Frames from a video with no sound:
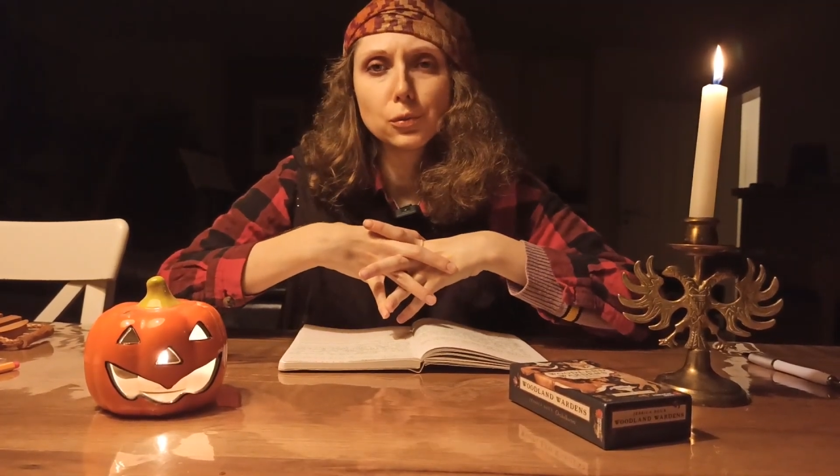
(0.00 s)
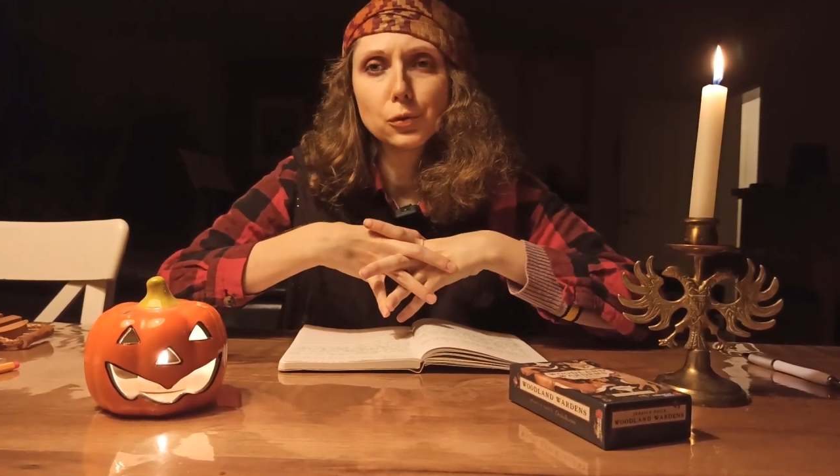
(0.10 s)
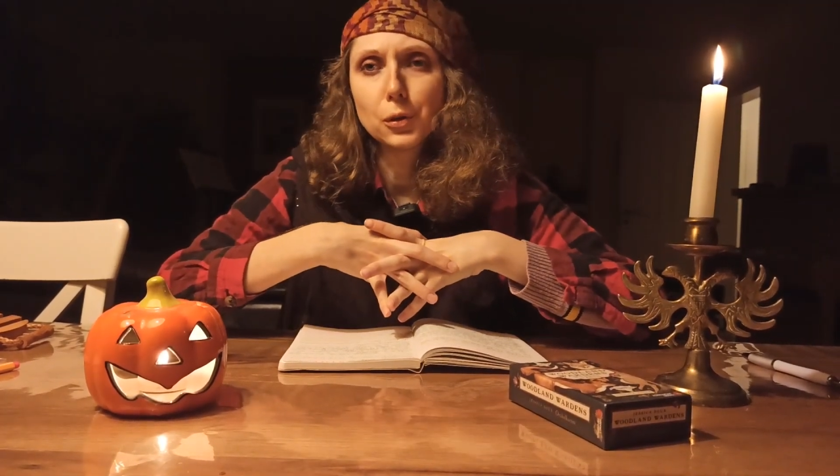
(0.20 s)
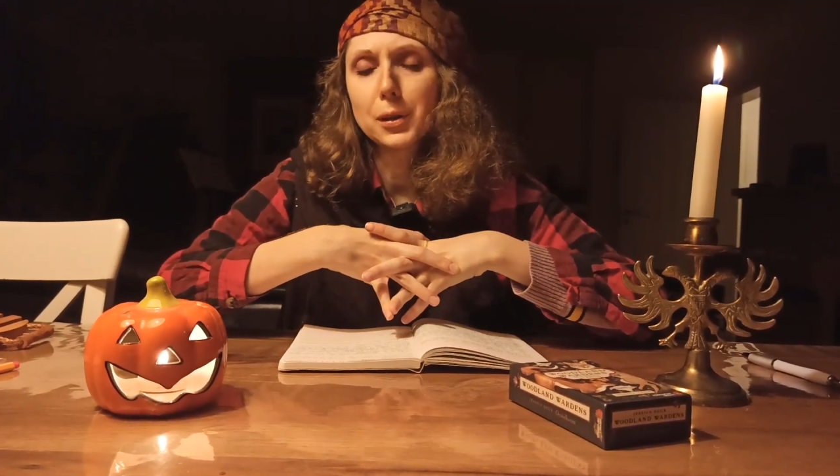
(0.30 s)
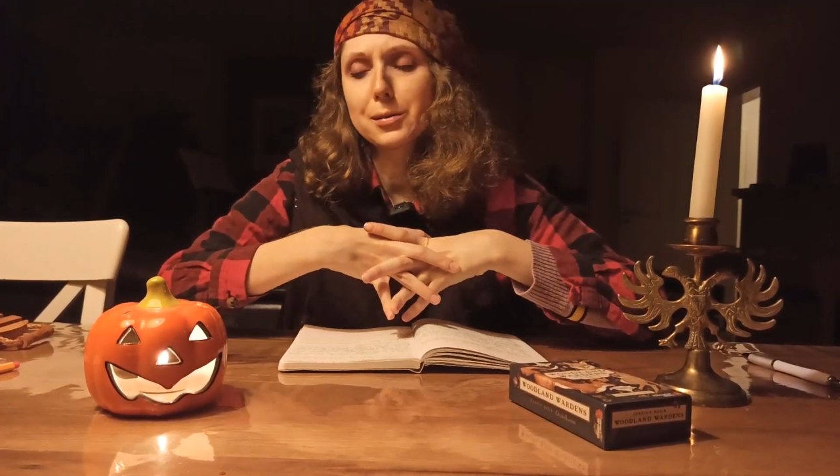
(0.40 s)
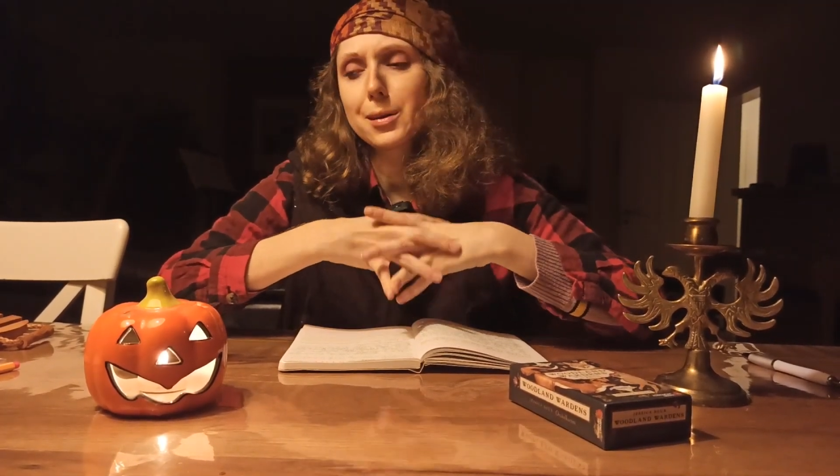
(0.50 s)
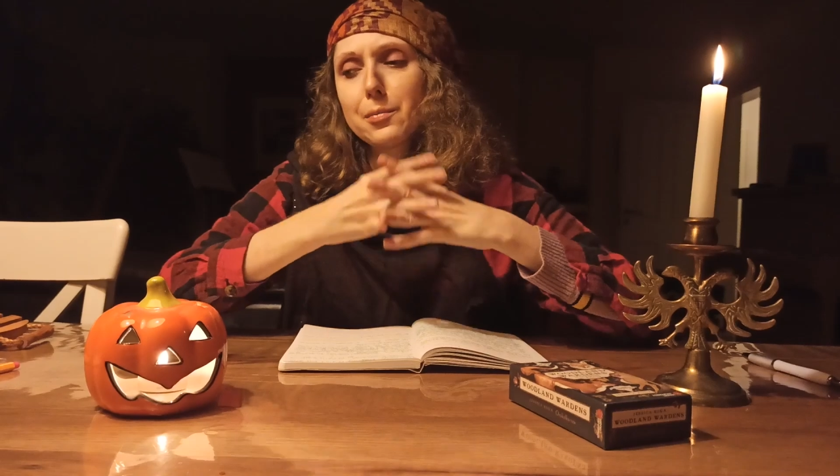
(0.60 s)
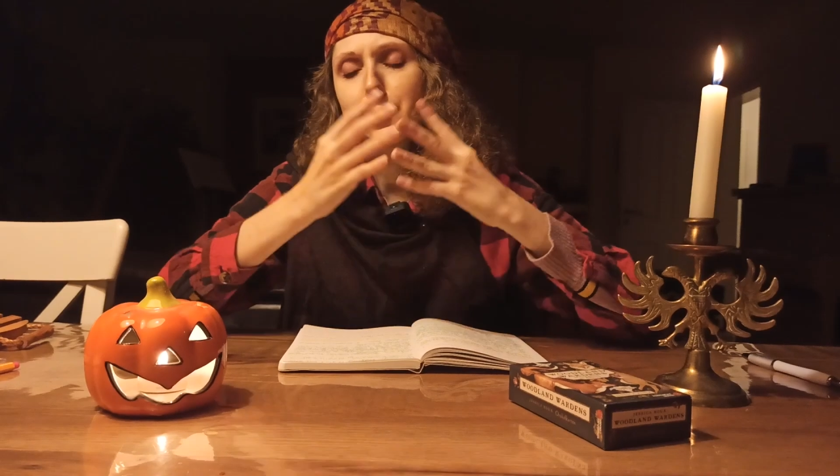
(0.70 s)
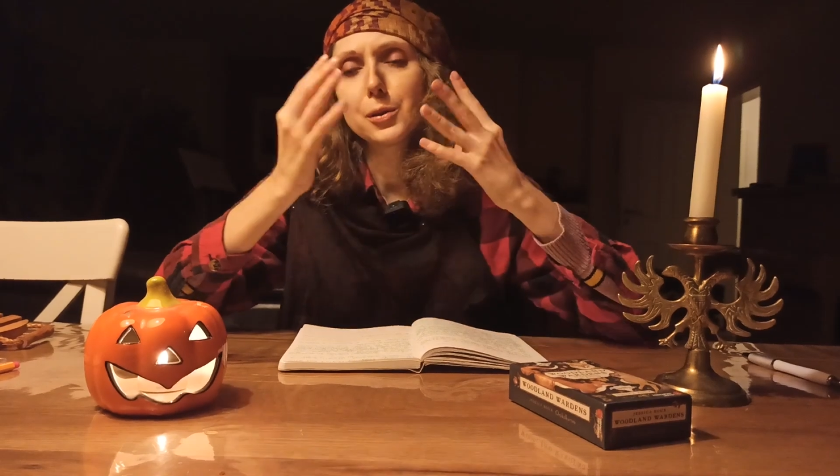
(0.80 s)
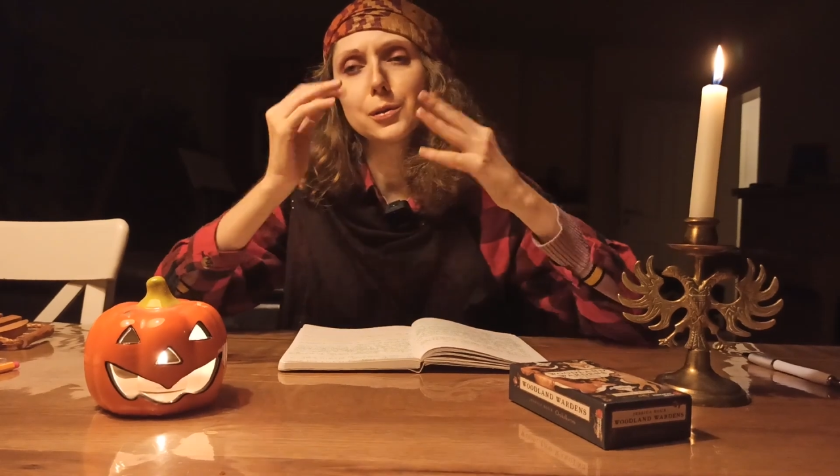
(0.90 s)
For
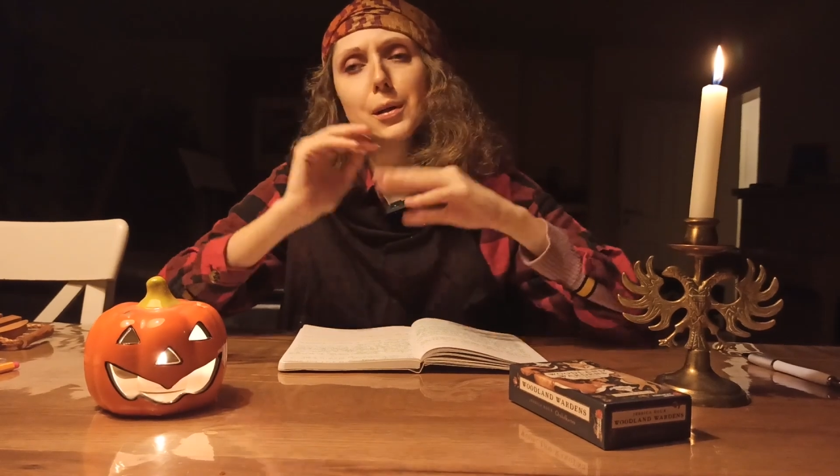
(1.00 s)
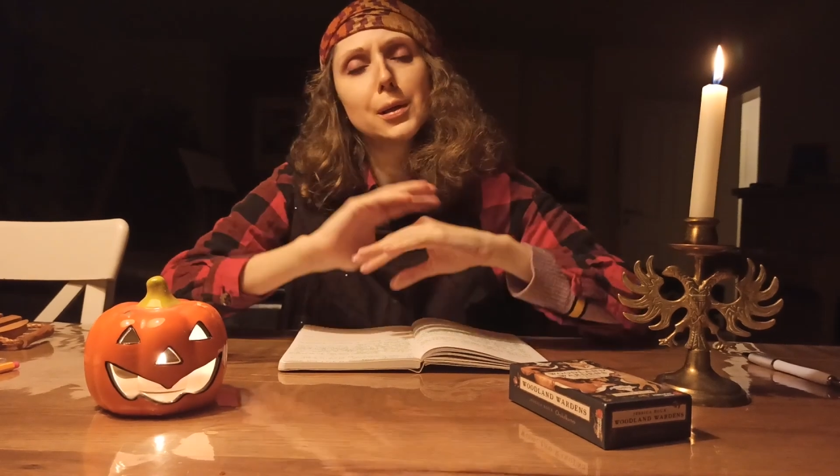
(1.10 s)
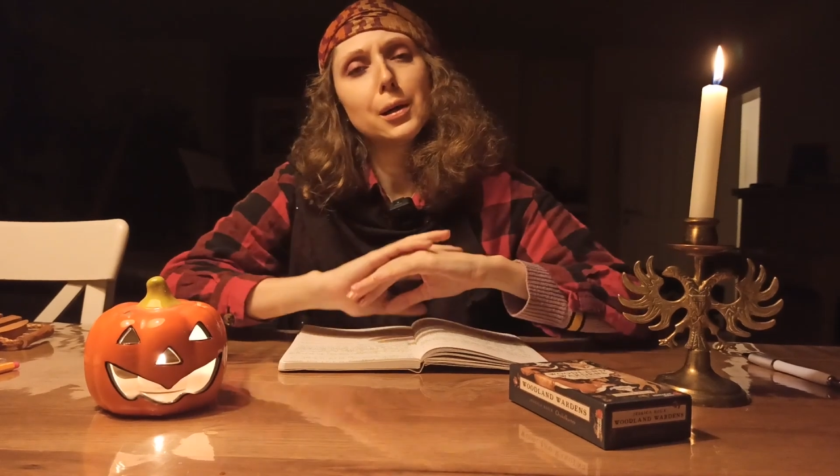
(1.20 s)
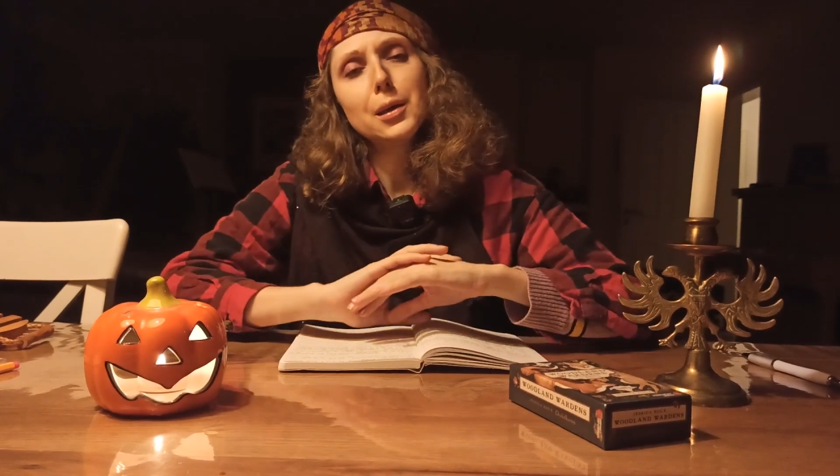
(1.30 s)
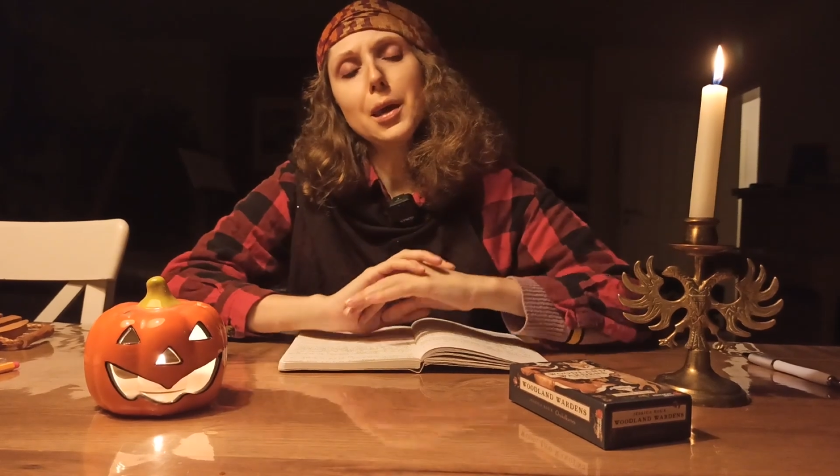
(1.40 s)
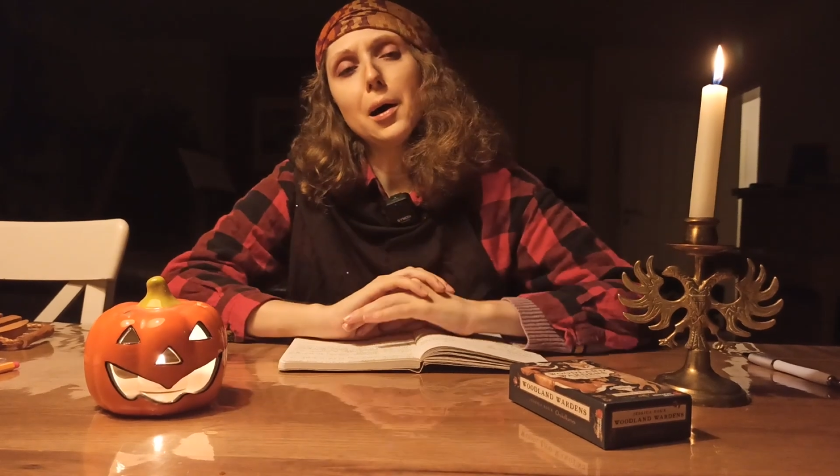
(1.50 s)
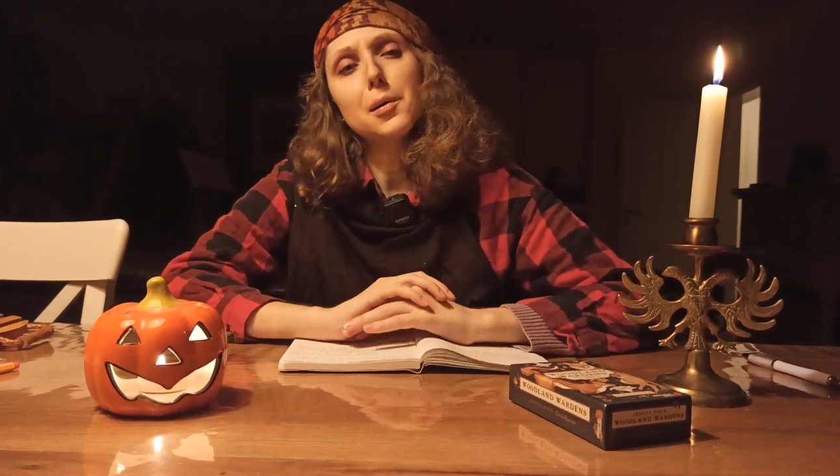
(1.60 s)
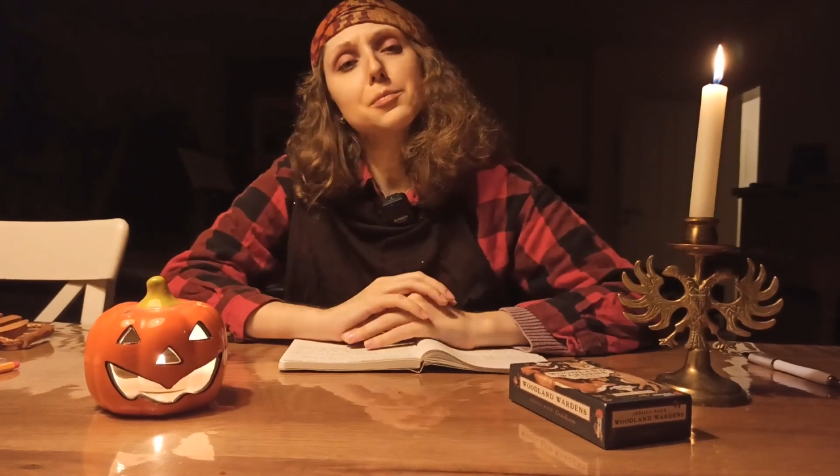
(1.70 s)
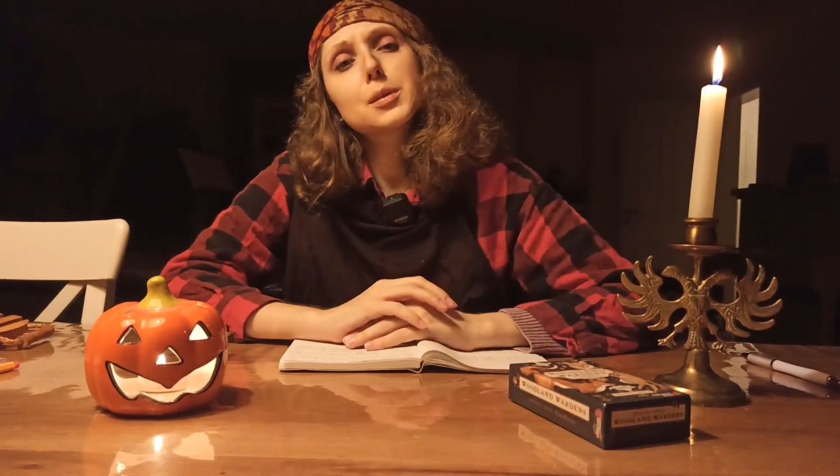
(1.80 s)
example, yeah,